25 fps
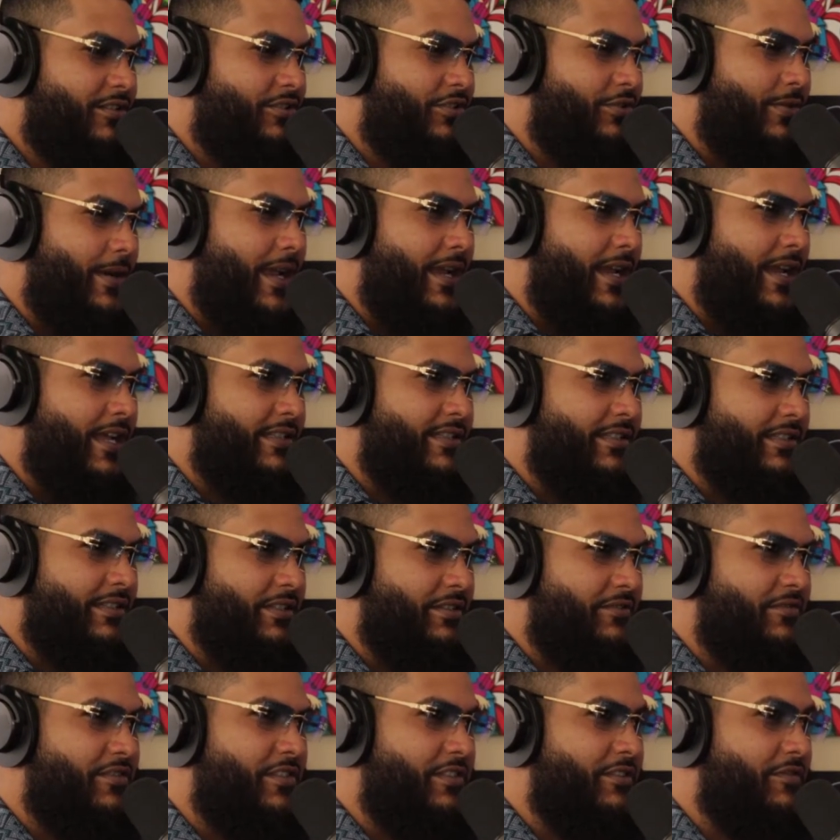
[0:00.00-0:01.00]
try not to
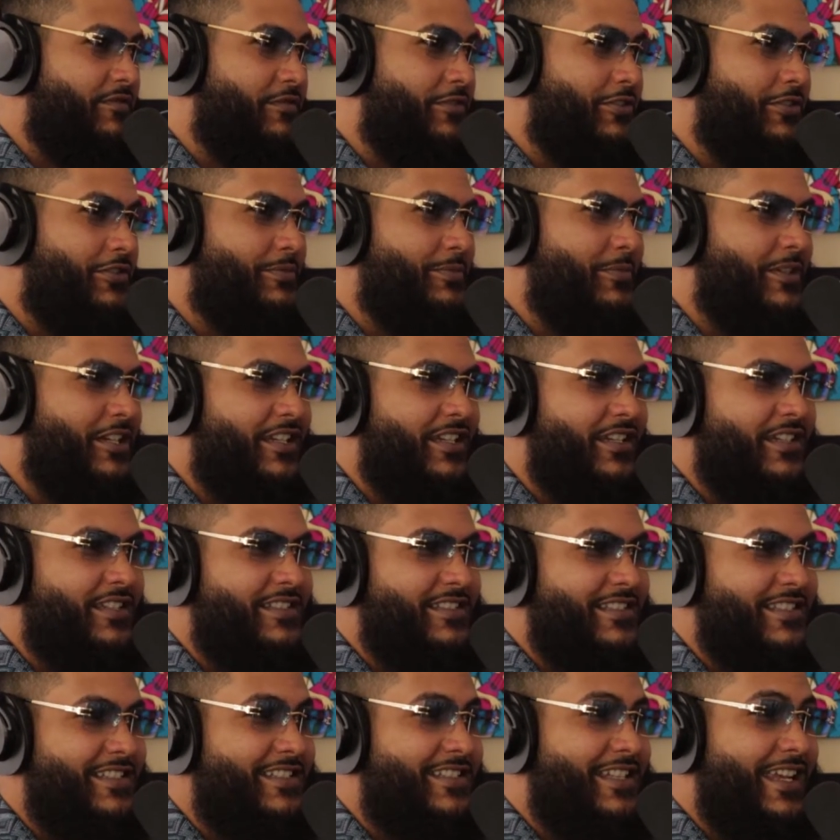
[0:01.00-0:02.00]
leave stuff on, man,
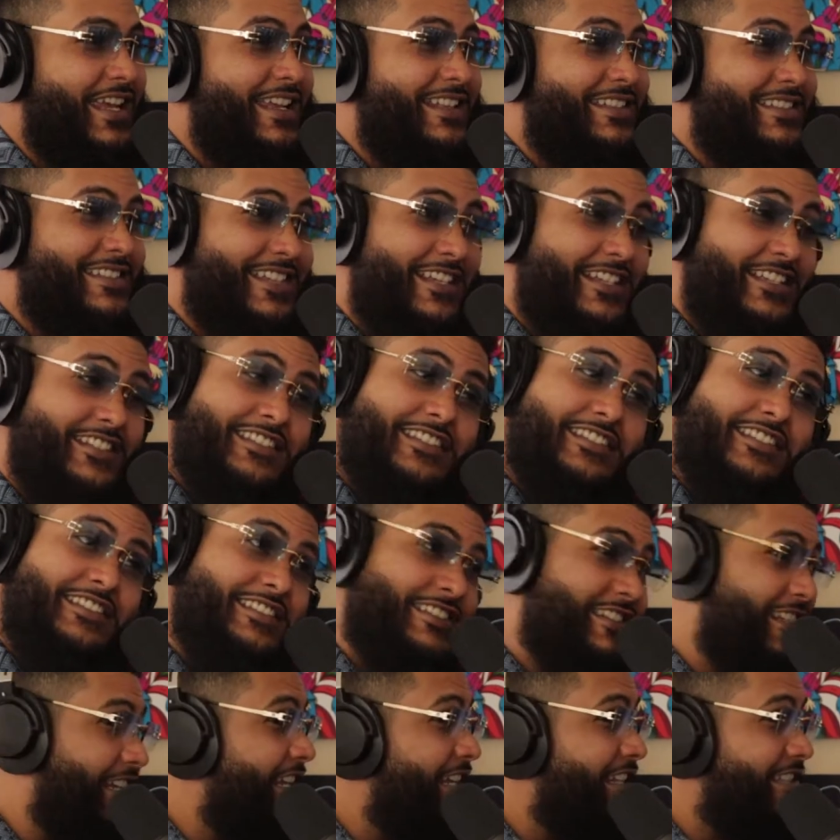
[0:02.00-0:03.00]
because this it, tis the
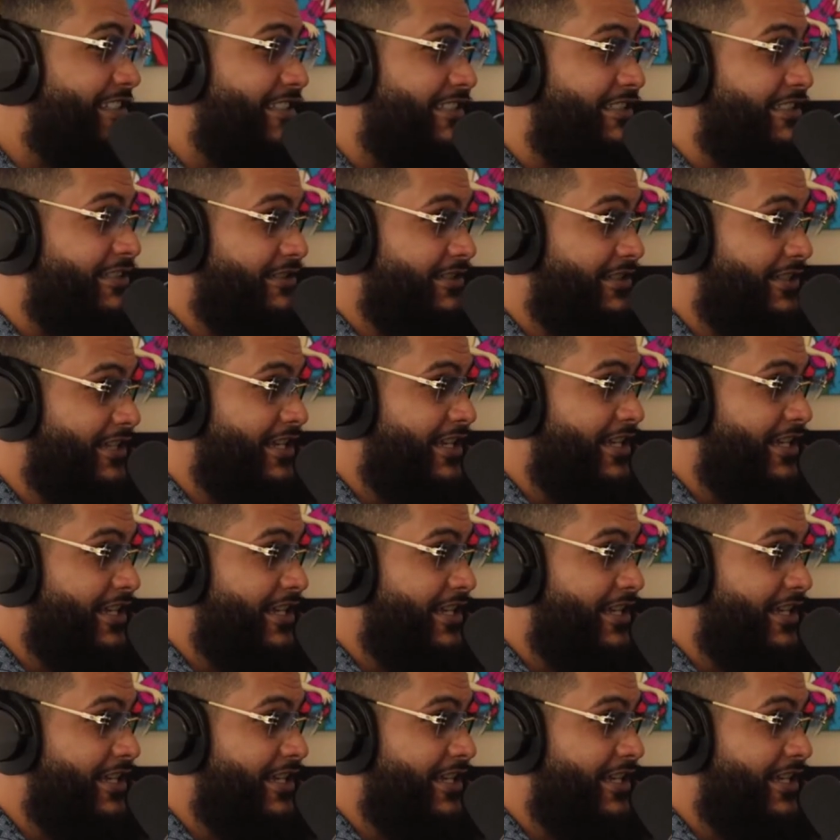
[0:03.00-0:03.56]
season.